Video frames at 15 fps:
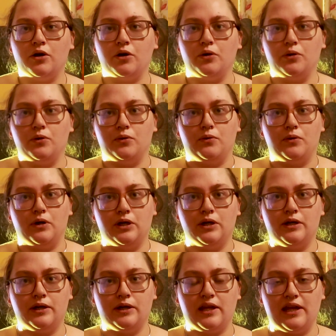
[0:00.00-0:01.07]
who
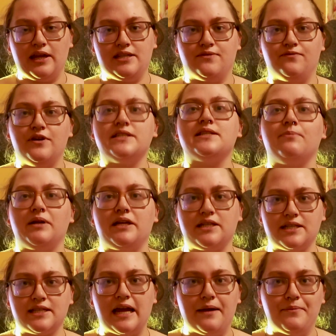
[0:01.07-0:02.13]
is visibly
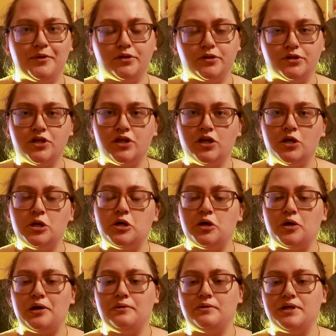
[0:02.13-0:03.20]
disabled
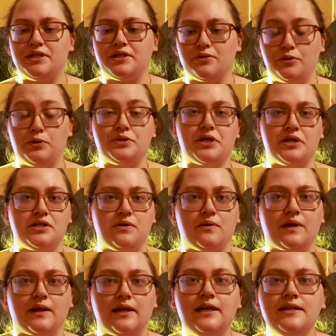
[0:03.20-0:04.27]
who is also
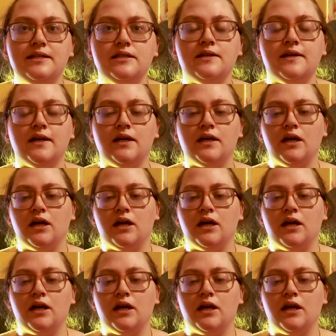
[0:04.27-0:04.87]
doing this,